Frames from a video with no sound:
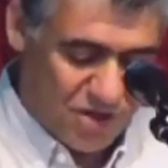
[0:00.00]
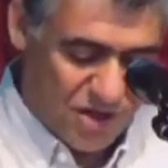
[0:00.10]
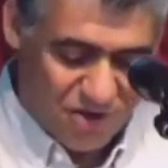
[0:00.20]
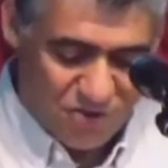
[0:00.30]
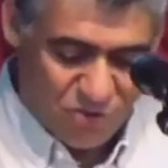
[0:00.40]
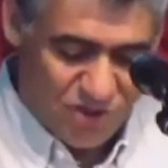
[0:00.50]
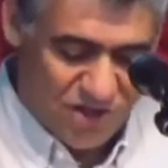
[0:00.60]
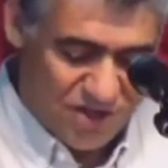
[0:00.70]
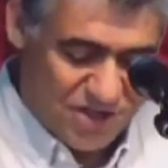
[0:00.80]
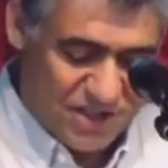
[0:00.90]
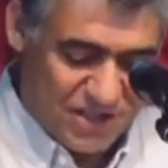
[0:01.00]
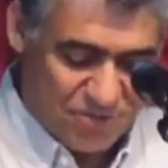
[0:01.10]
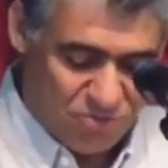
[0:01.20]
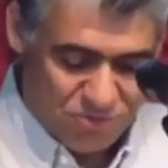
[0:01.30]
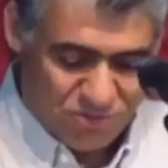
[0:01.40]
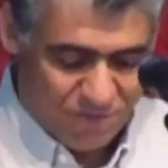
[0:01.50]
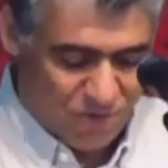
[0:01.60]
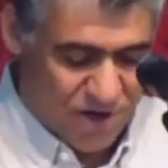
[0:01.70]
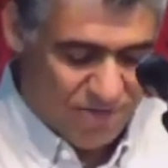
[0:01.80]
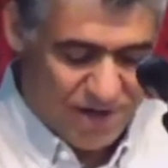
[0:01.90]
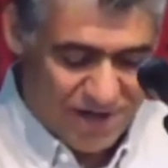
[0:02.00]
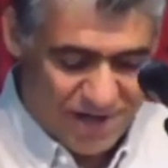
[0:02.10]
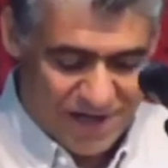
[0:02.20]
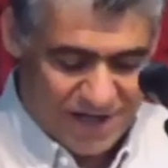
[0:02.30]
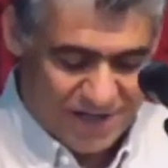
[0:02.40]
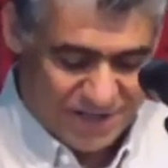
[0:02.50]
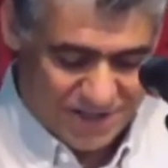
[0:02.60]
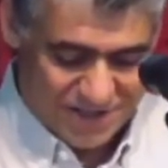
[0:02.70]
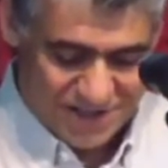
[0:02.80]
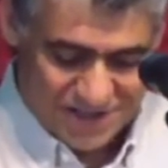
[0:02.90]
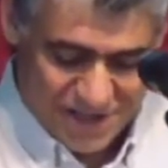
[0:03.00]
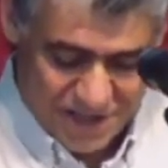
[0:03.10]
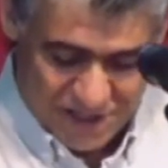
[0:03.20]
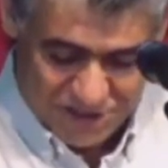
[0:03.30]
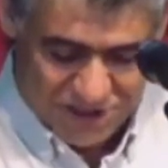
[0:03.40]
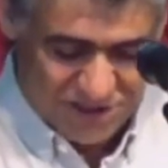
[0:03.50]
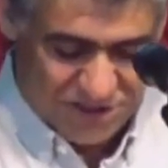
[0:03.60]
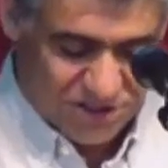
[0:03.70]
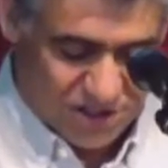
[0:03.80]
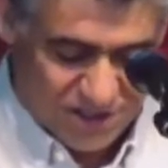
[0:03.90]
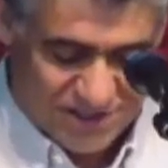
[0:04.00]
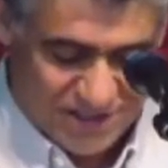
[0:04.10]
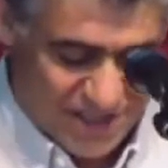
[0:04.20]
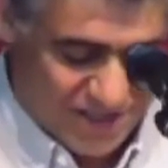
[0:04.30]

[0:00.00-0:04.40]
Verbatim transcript: when I read the, the Bible and Jesus Christ said,